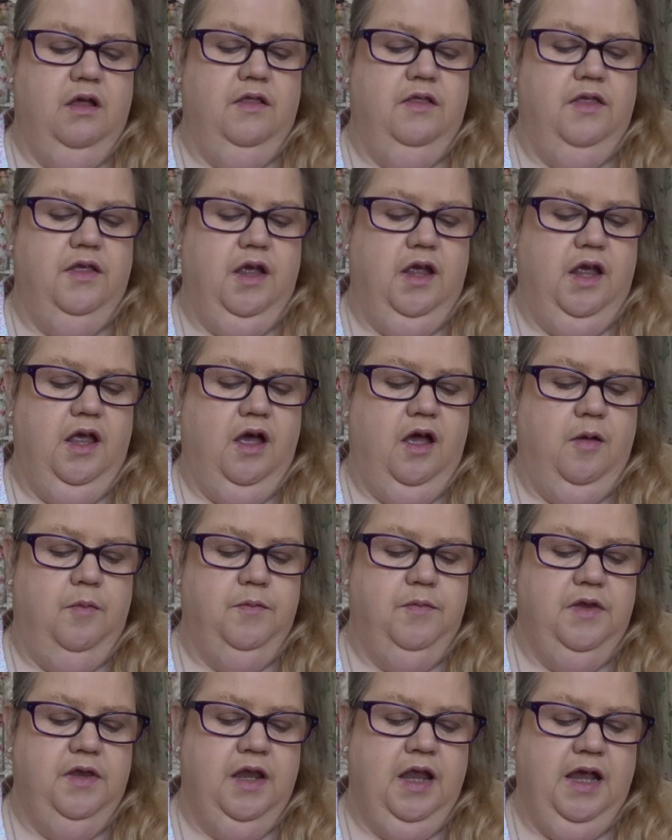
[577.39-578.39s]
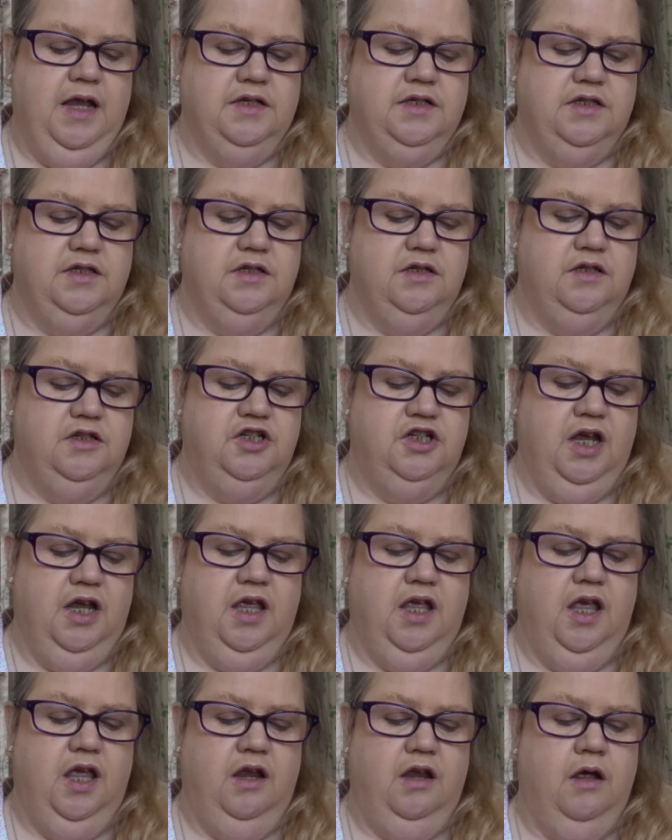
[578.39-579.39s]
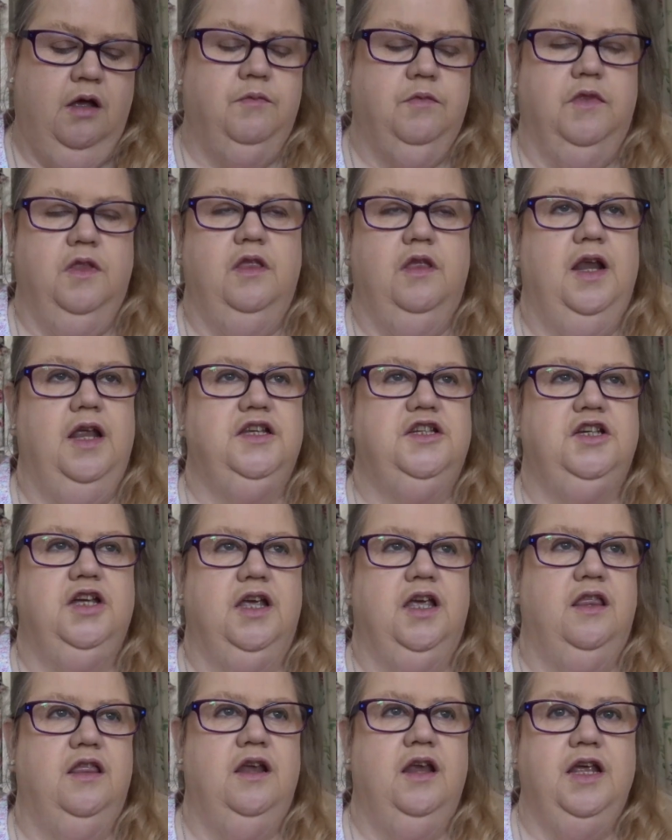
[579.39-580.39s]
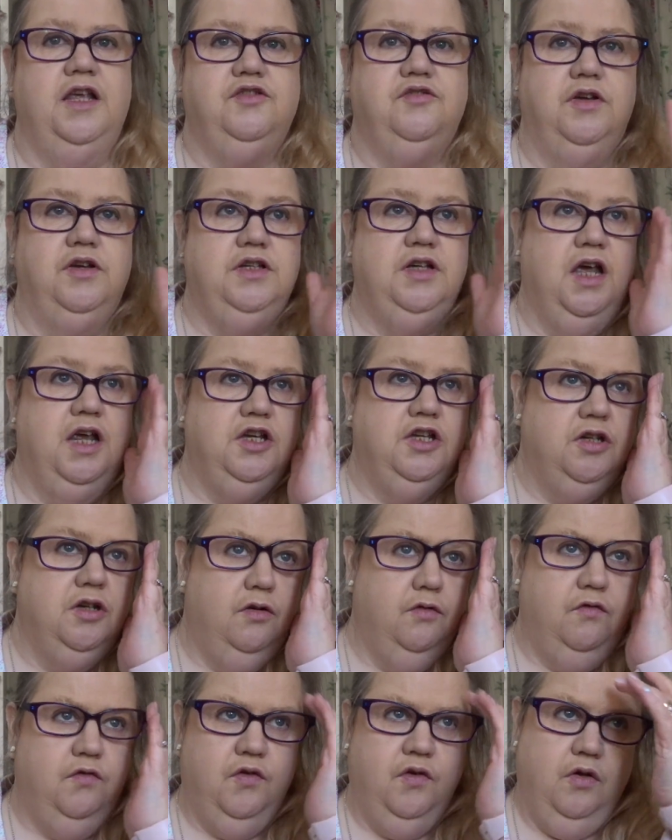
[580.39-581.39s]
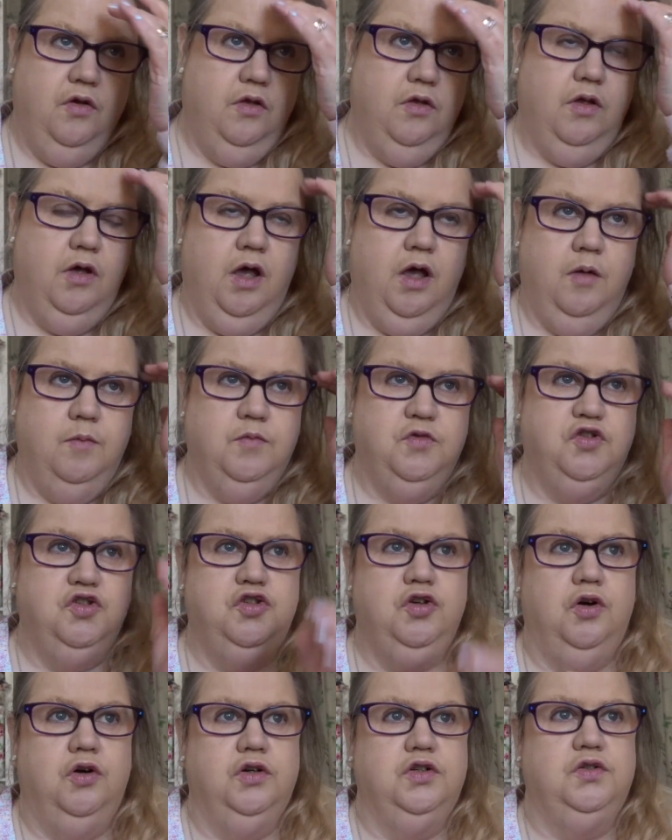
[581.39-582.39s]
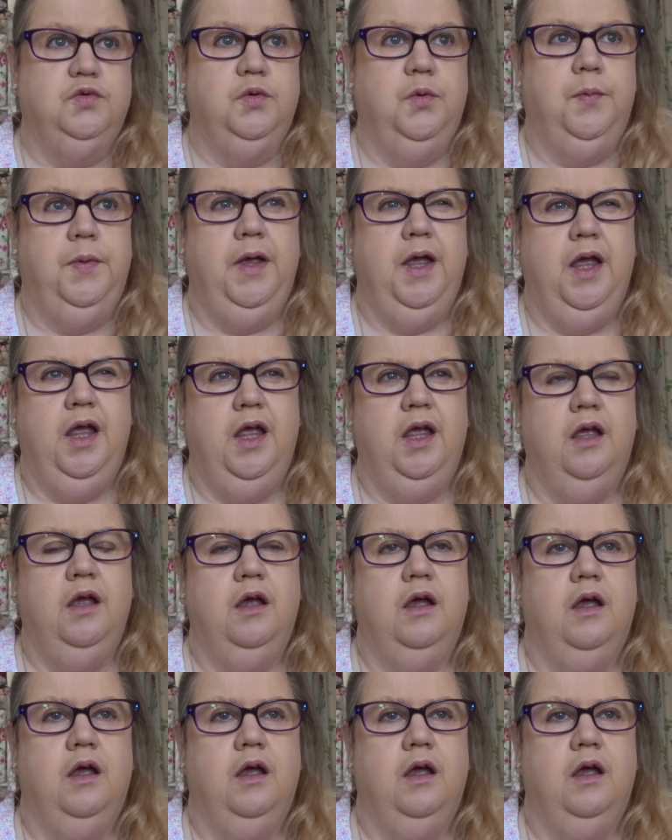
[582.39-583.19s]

The next the next rotation for socks will be